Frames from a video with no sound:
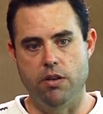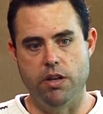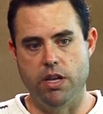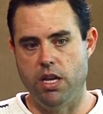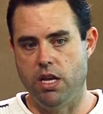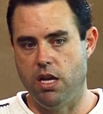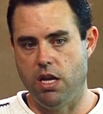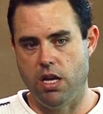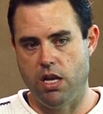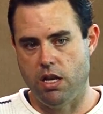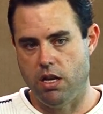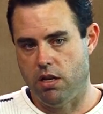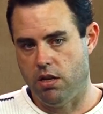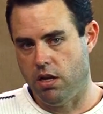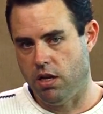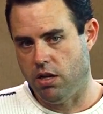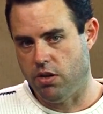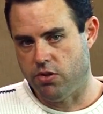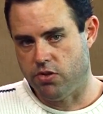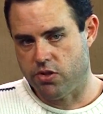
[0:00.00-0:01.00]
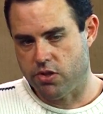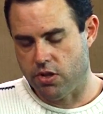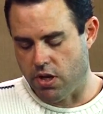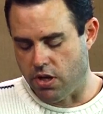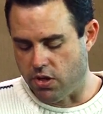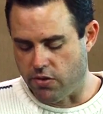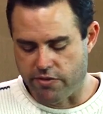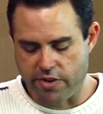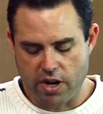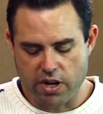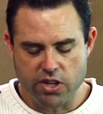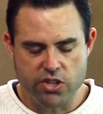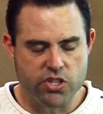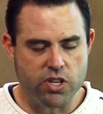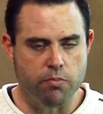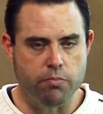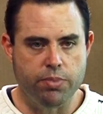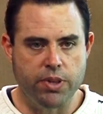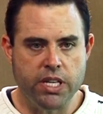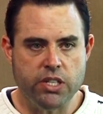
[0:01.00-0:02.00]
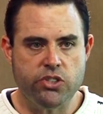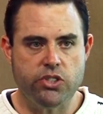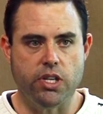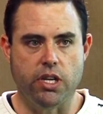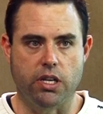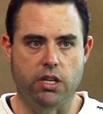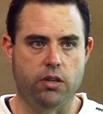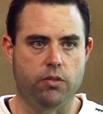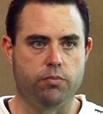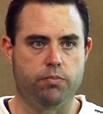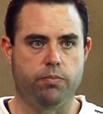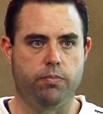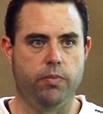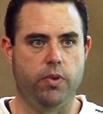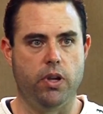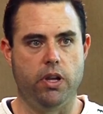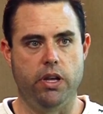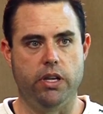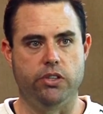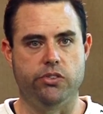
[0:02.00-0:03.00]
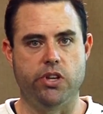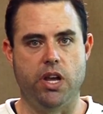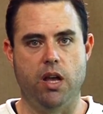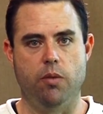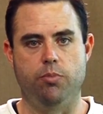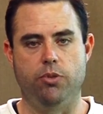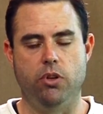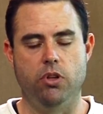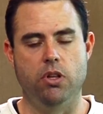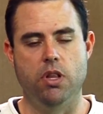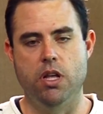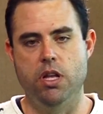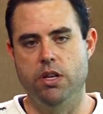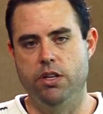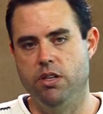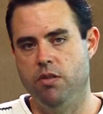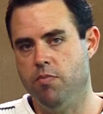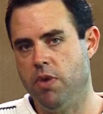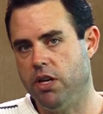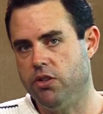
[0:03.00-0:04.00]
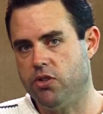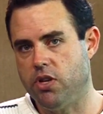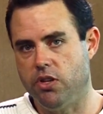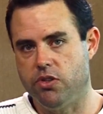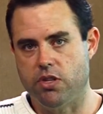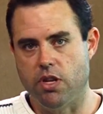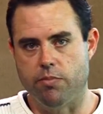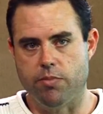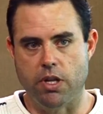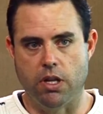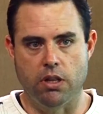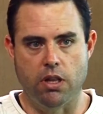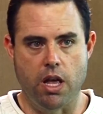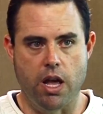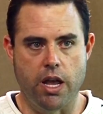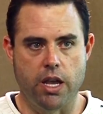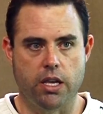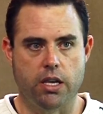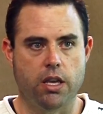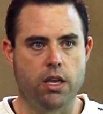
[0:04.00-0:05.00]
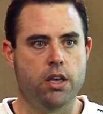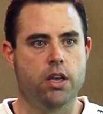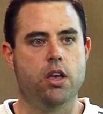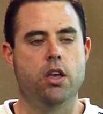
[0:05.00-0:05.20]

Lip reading: in a very simplistic example, you might say something like,